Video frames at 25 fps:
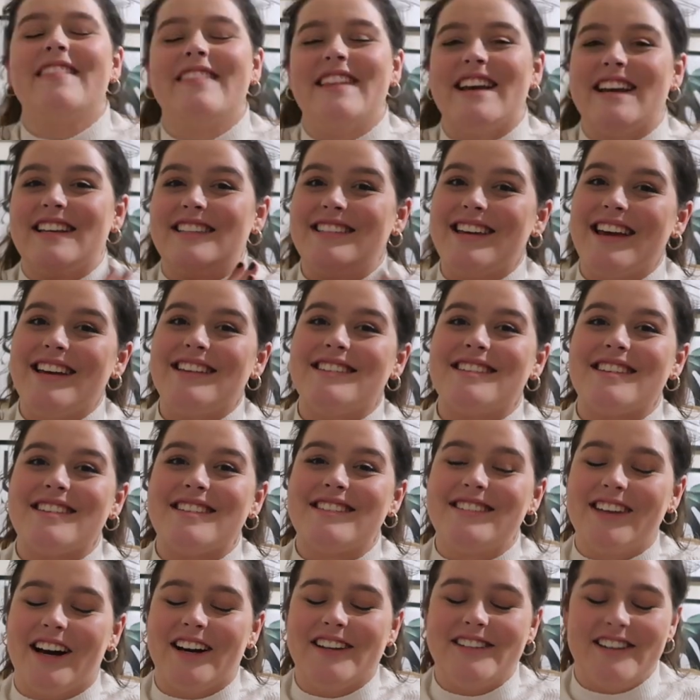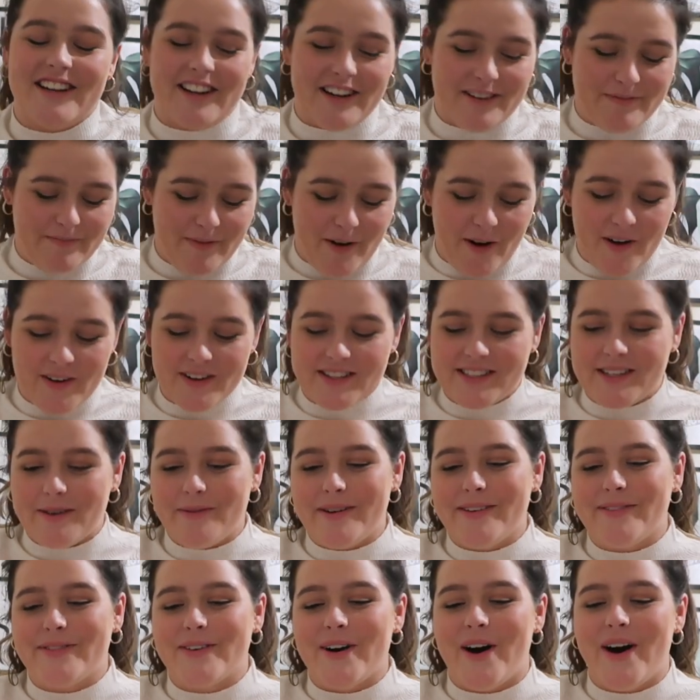This is such a good box. So
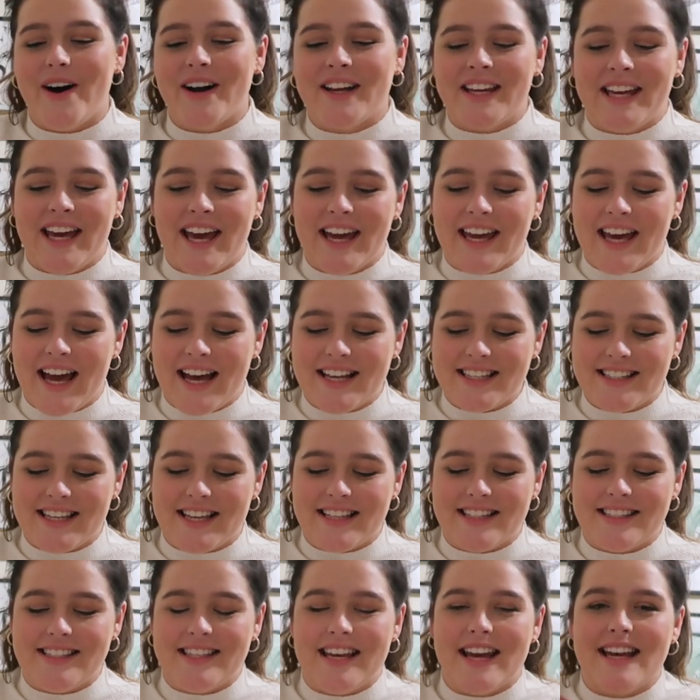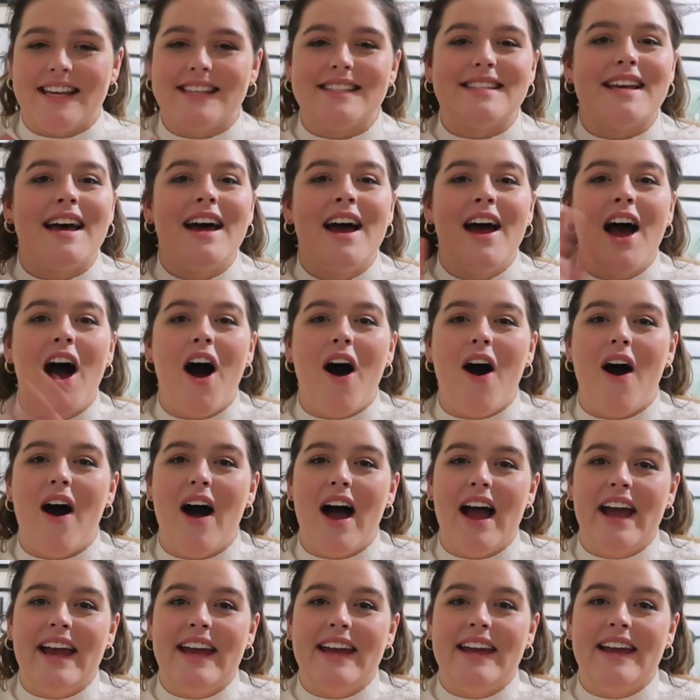we've got Kit Kat Senses.
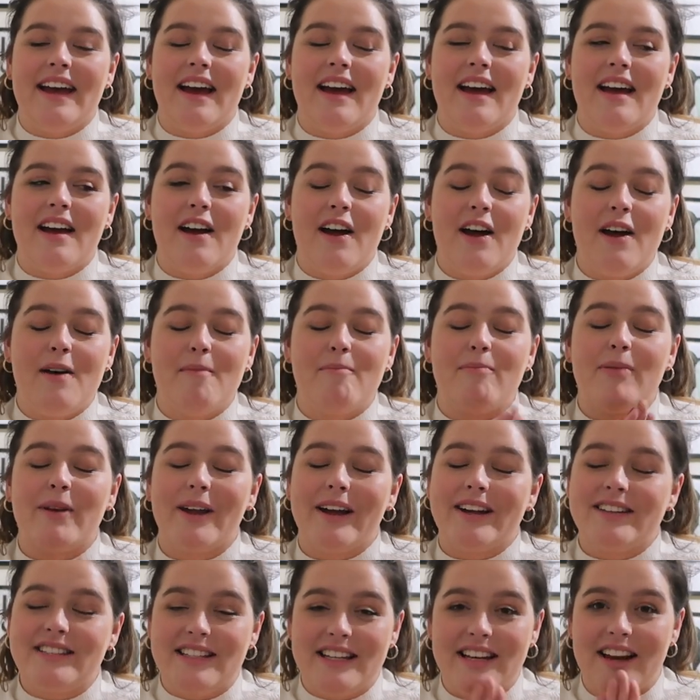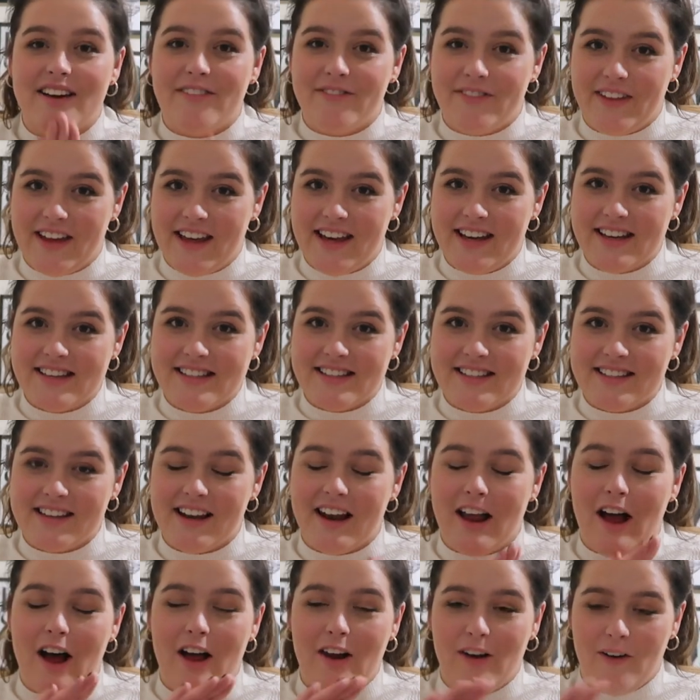I bloody love these
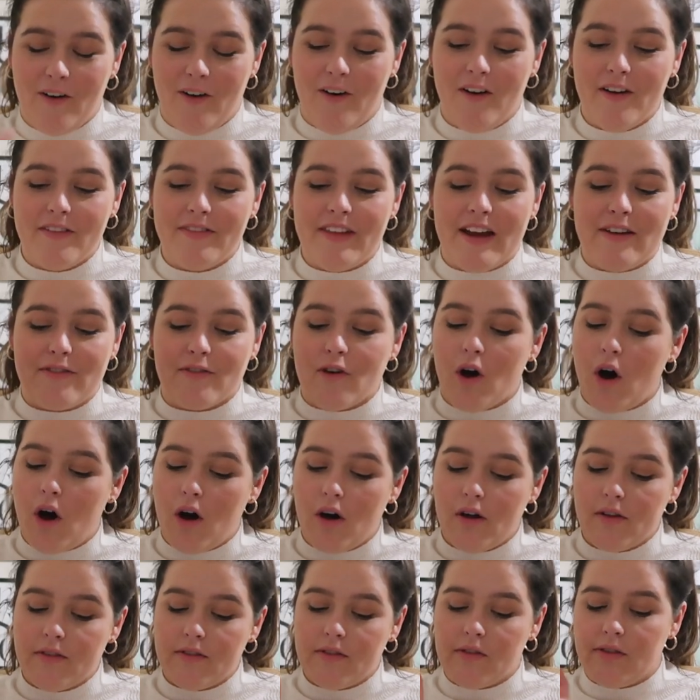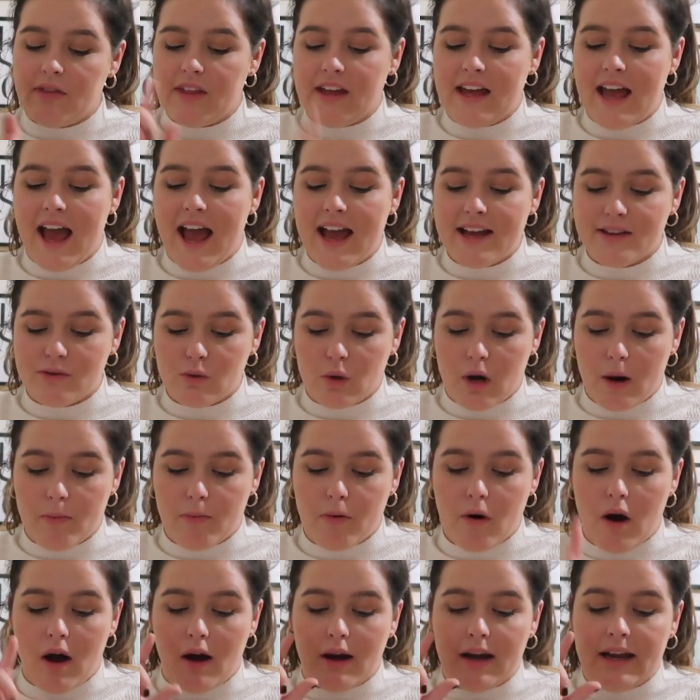a lot. They've got the hazelnut
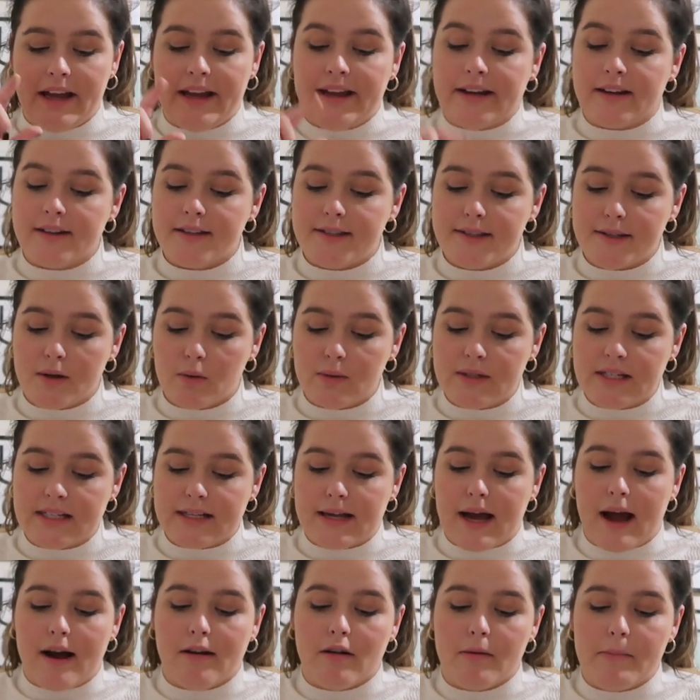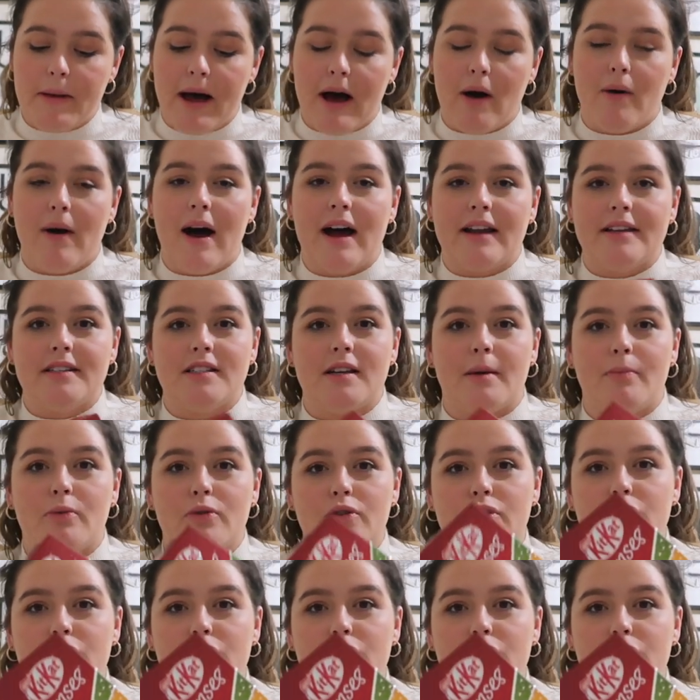praline, salted caramel, and double